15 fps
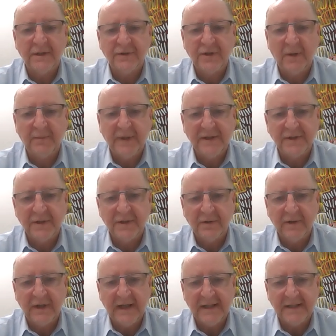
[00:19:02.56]
jump into
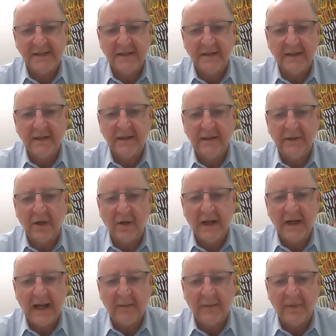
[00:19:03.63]
is,
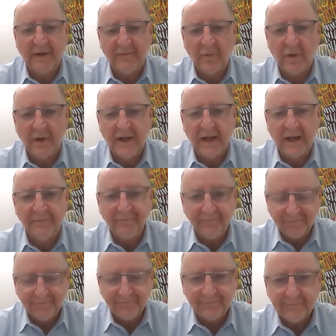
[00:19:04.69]
collaborative working.
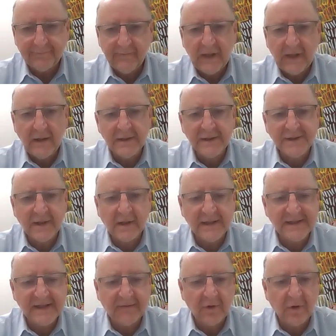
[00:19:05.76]
So
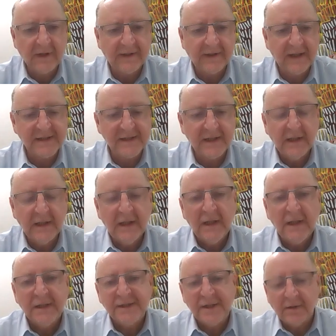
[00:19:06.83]
let's have a look at this.
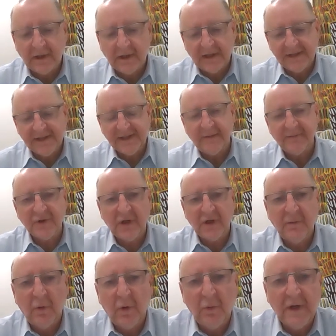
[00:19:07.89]
So conceptually,
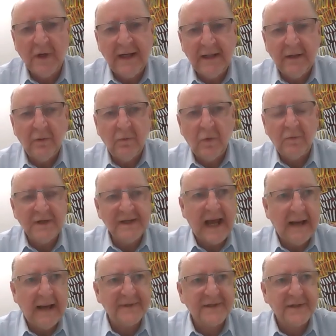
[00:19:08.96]
what we
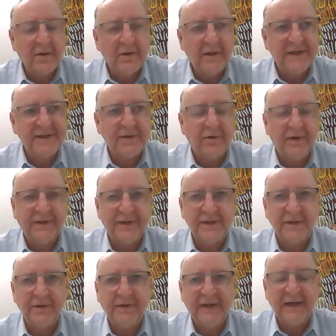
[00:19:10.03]
absolutely saw in the
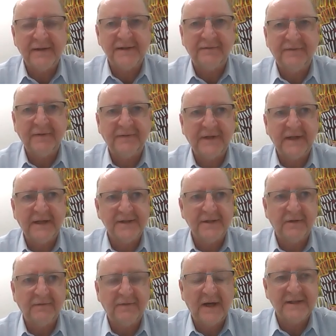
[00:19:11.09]
2015
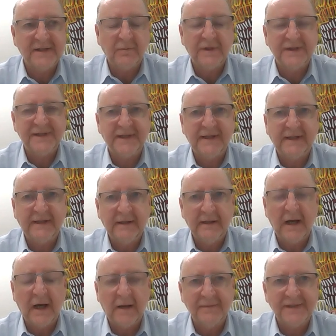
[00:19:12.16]
surveys, and we see
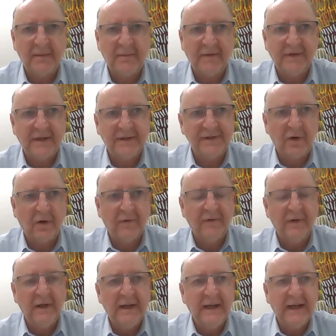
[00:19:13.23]
some evidence of
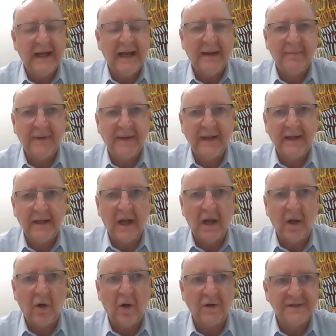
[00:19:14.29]
it happening a
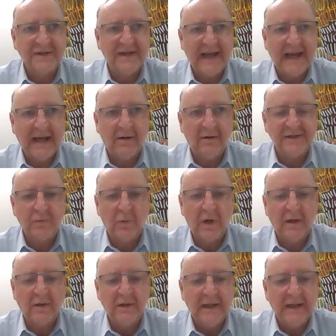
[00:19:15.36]
lot now as
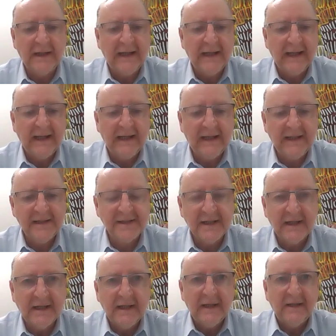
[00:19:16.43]
well, is
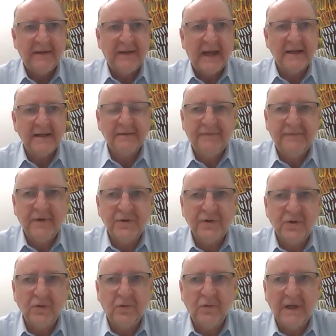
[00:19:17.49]
that
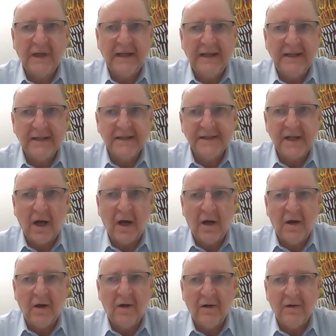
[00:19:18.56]
virtual leaders
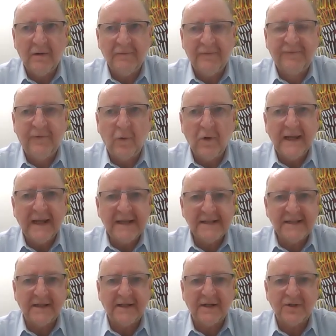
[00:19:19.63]
are falling
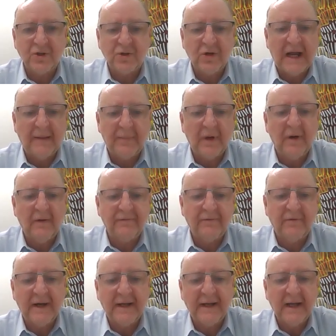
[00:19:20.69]
into the trap of
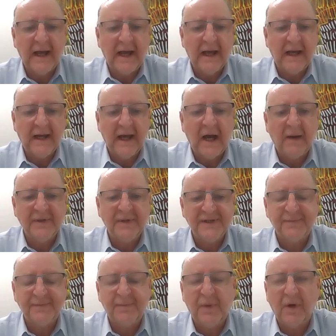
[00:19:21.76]
running a hub and
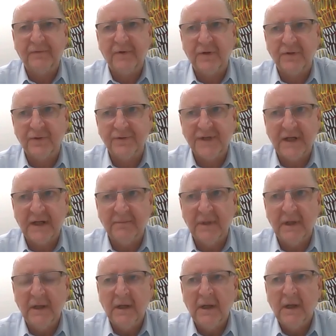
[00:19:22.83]
spoke virtual team,
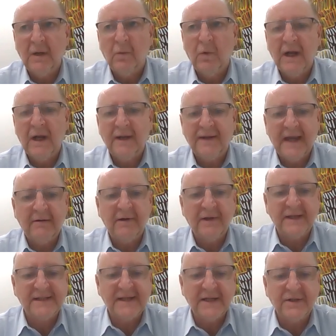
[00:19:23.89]
where they're at the
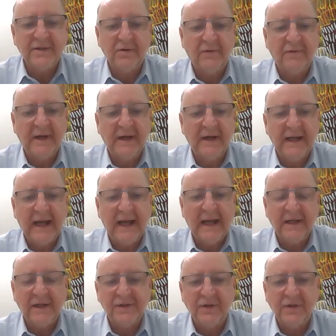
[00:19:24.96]
center of it.
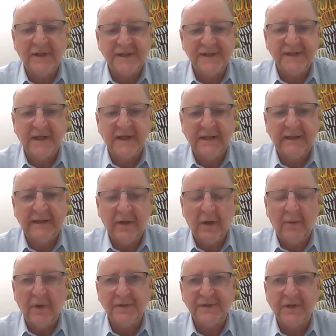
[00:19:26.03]
And as you can see,
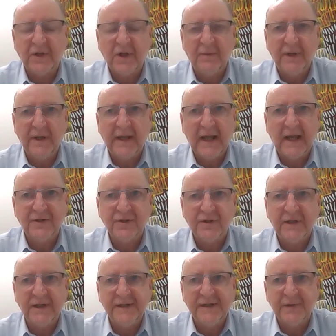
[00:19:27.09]
most of the communication
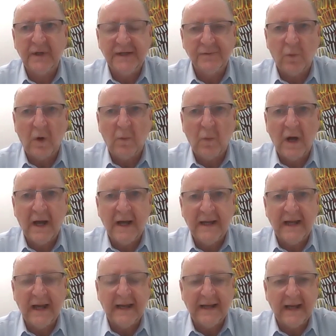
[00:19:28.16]
is one way
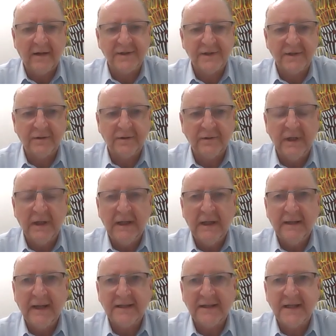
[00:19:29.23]
and out to
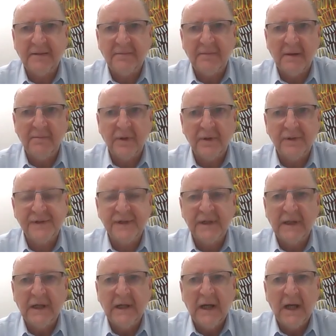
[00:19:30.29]
their team members.
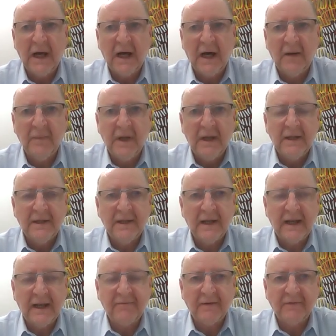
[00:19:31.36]
The
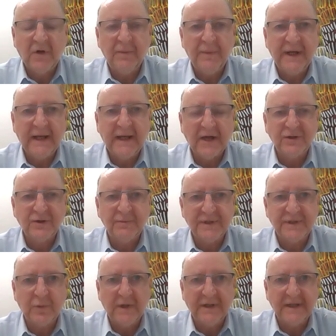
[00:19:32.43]
level of communication
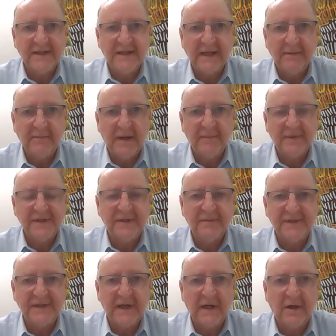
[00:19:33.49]
between the team members
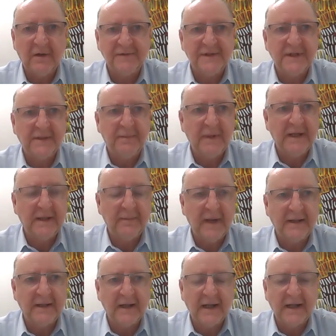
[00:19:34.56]
themselves
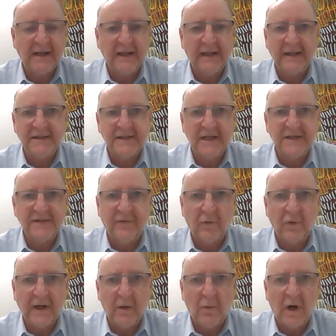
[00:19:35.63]
independently is
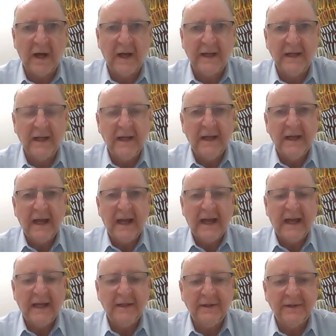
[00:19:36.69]
falling away.
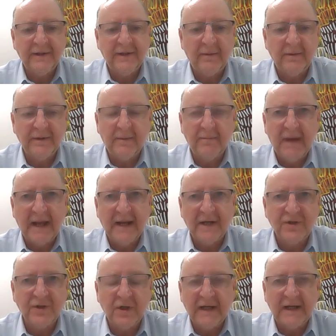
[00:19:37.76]
And the
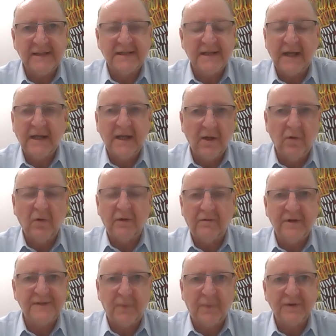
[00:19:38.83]
manager is taking all the
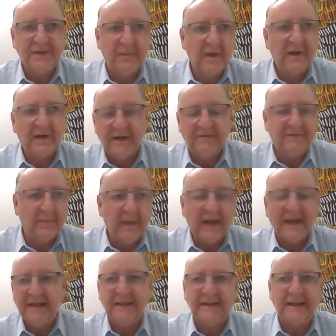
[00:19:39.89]
responsibility for
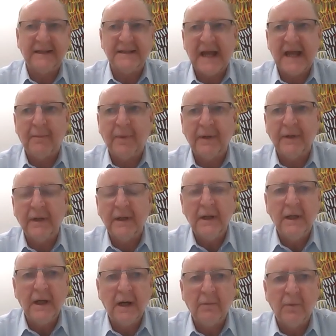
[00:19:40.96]
making things happen
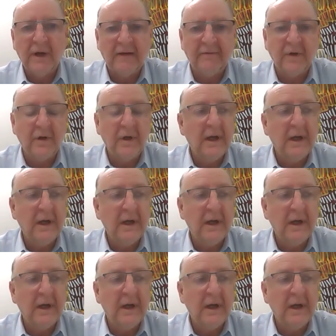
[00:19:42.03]
and what have you.